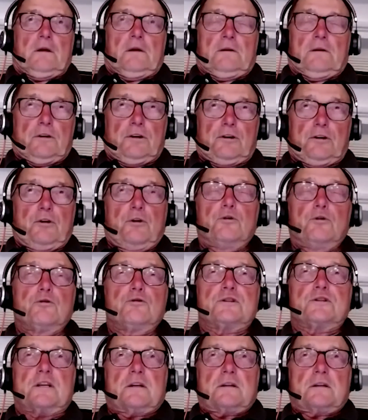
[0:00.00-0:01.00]
to
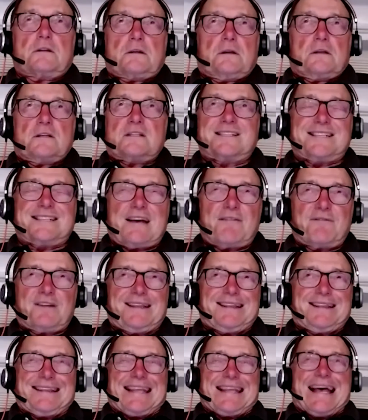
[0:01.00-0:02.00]
use it
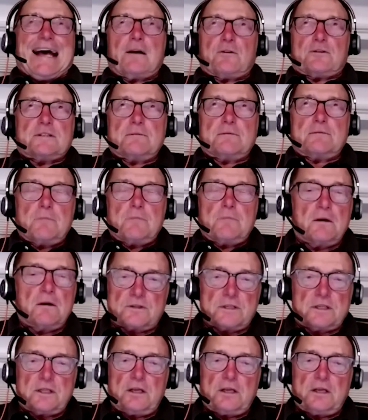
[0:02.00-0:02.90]
7,000 miles a